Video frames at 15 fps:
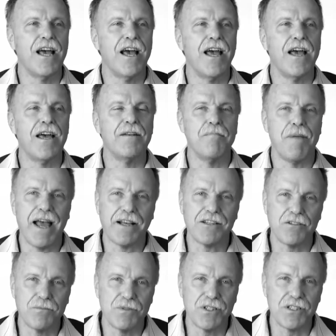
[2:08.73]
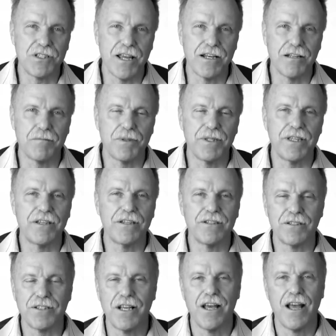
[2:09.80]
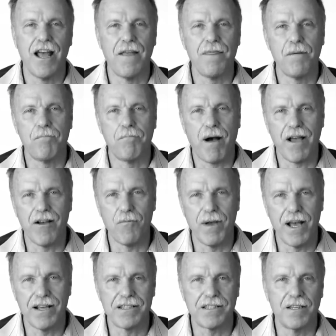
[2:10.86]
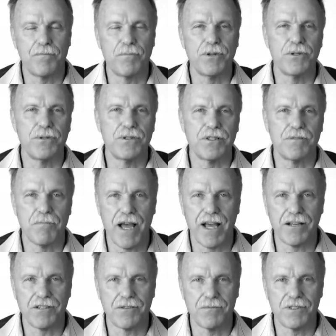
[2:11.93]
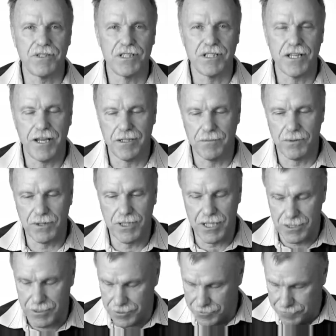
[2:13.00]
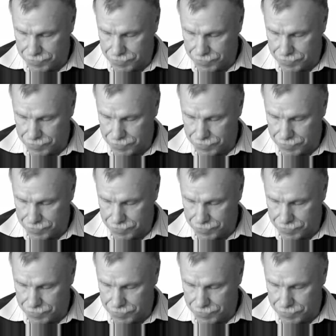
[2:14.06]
and maximum sustainable yield and the biomass that produces maximum sustainable yield.